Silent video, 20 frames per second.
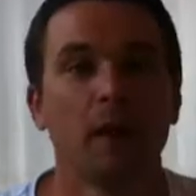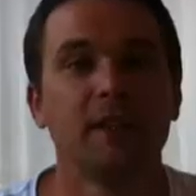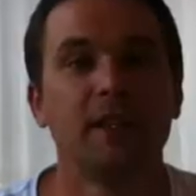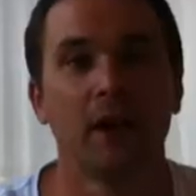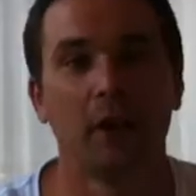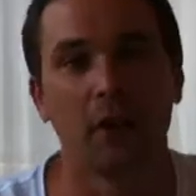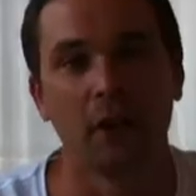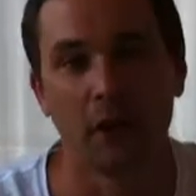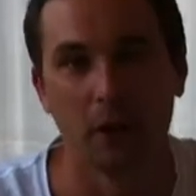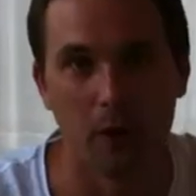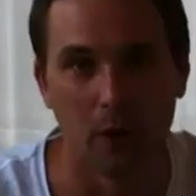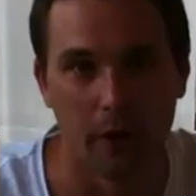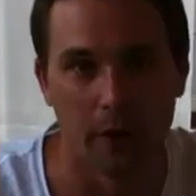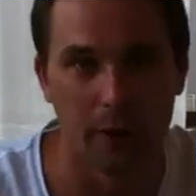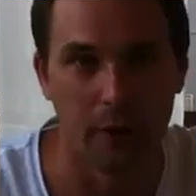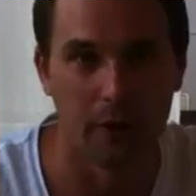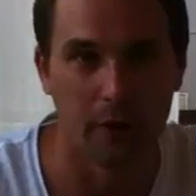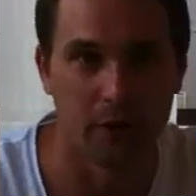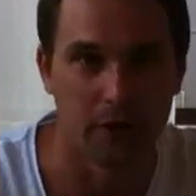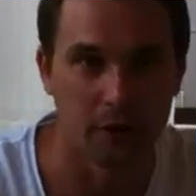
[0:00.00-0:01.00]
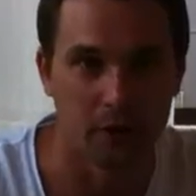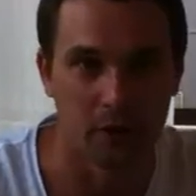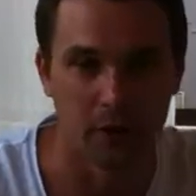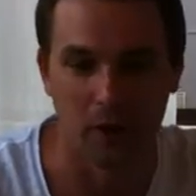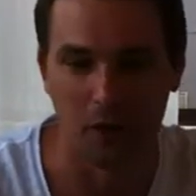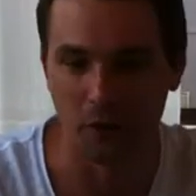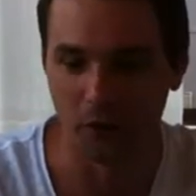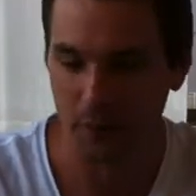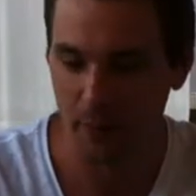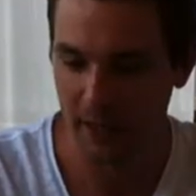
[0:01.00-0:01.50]
not telling you what you want to do.
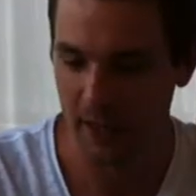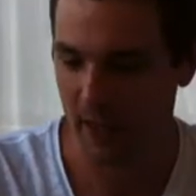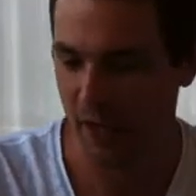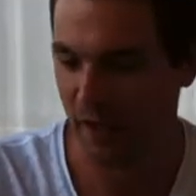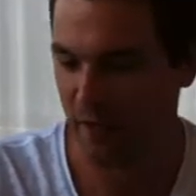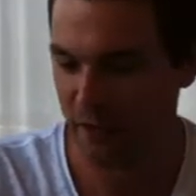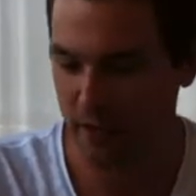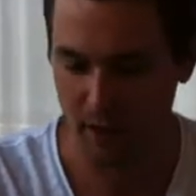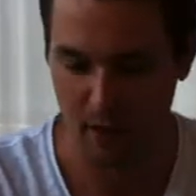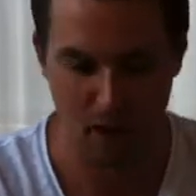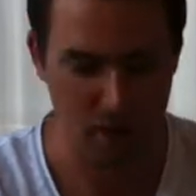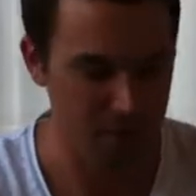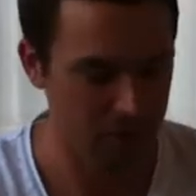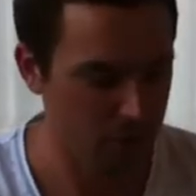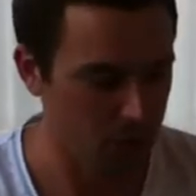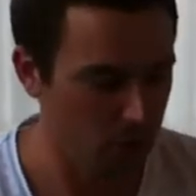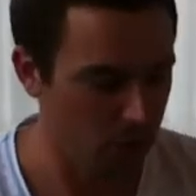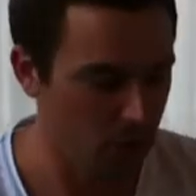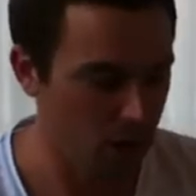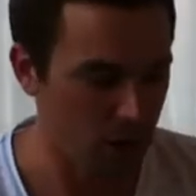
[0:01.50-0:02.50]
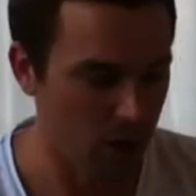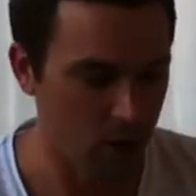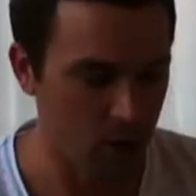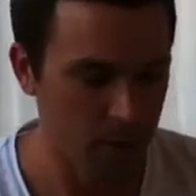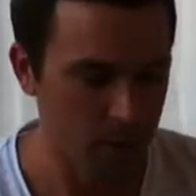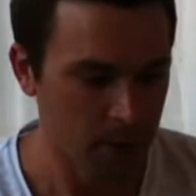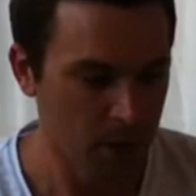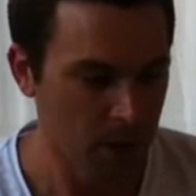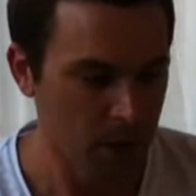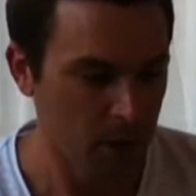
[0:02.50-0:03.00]
I was a bit heavy there for a while.
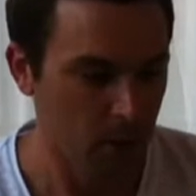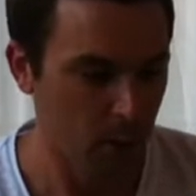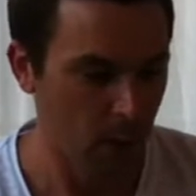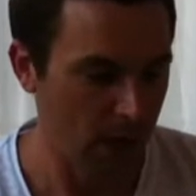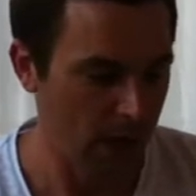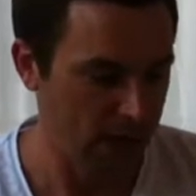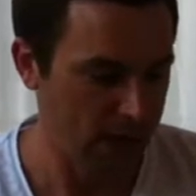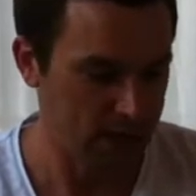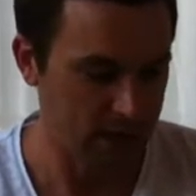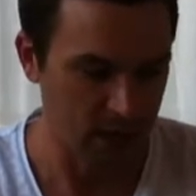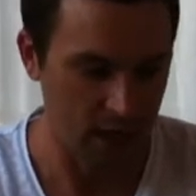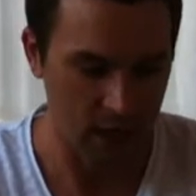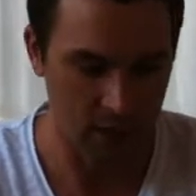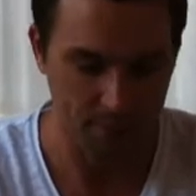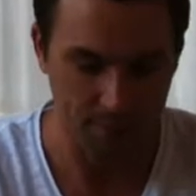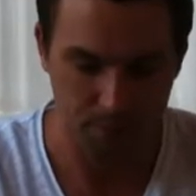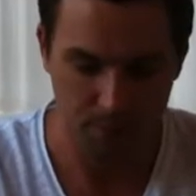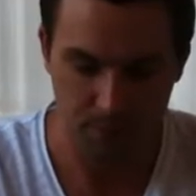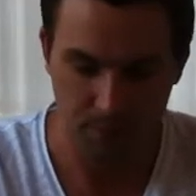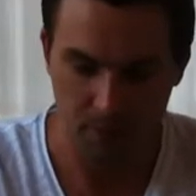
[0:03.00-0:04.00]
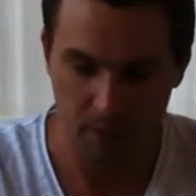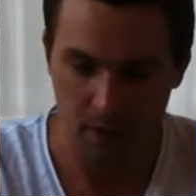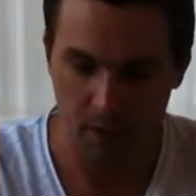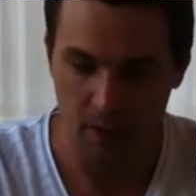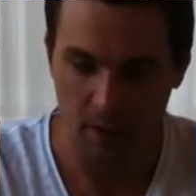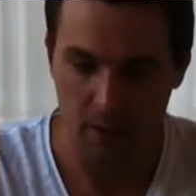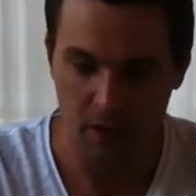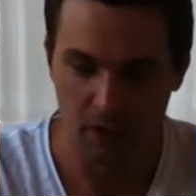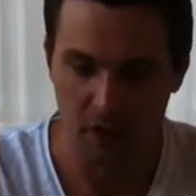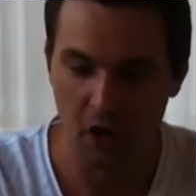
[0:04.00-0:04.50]
But,
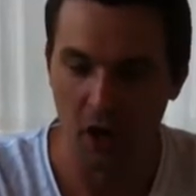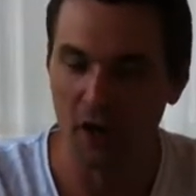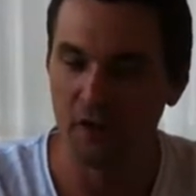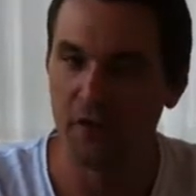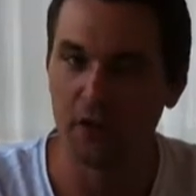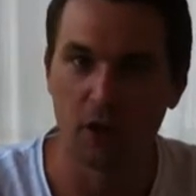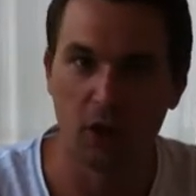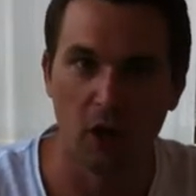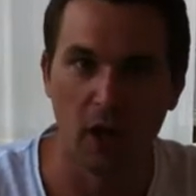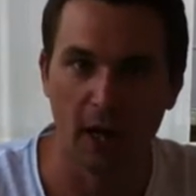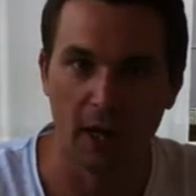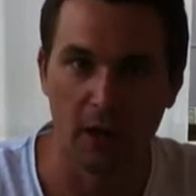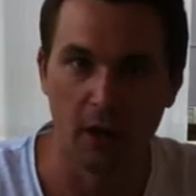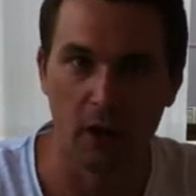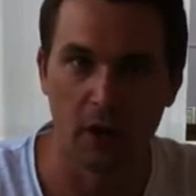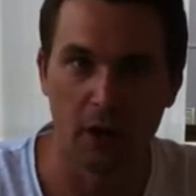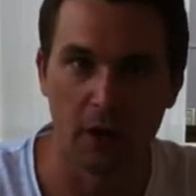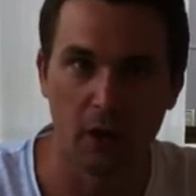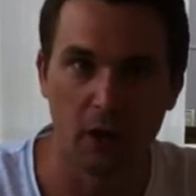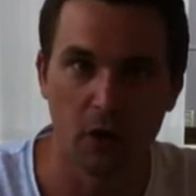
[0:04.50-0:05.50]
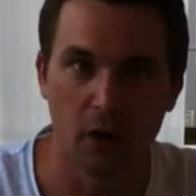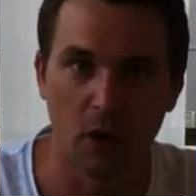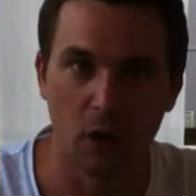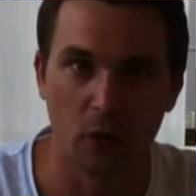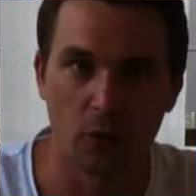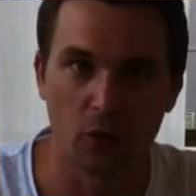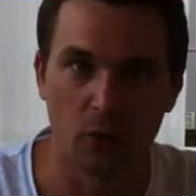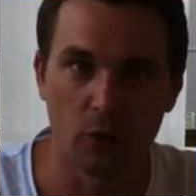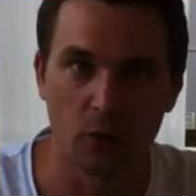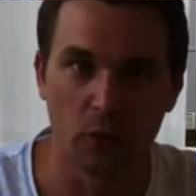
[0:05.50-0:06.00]
you know, if you like going into
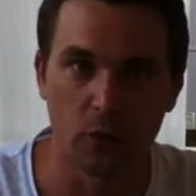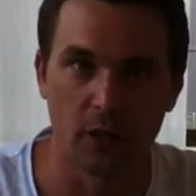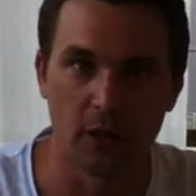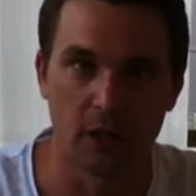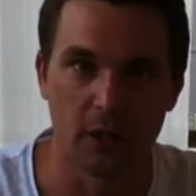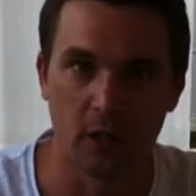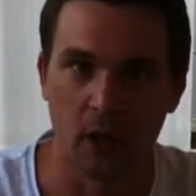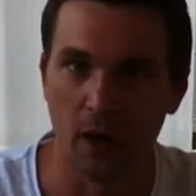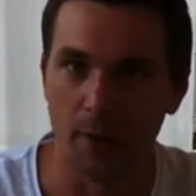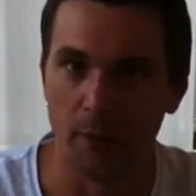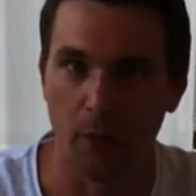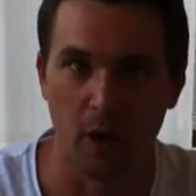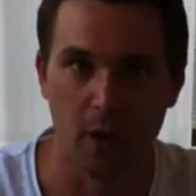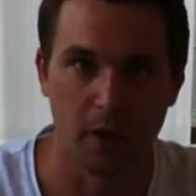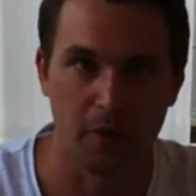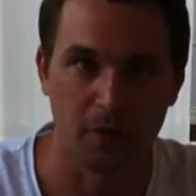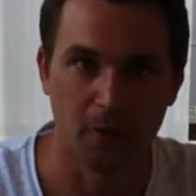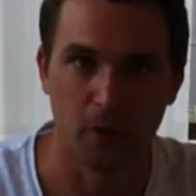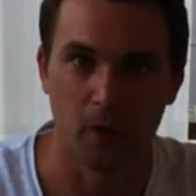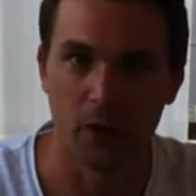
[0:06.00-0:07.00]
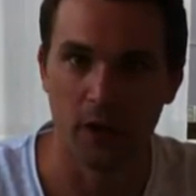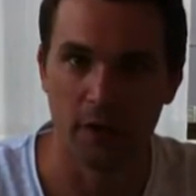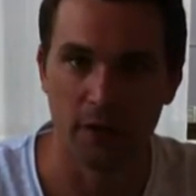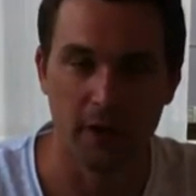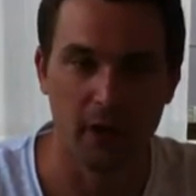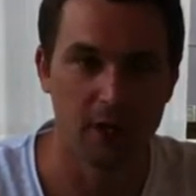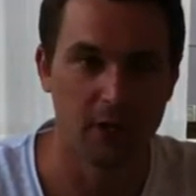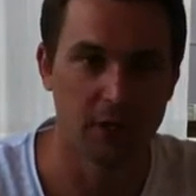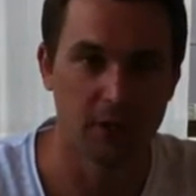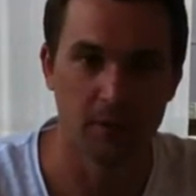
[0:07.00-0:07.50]
Coles or Woolies, you like buying your fruit, your
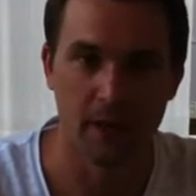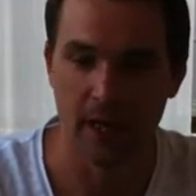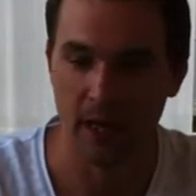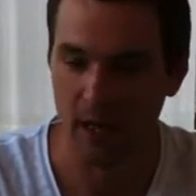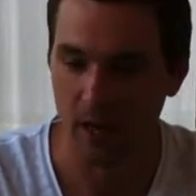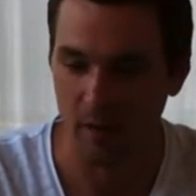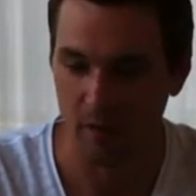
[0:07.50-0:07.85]
veg, your meat,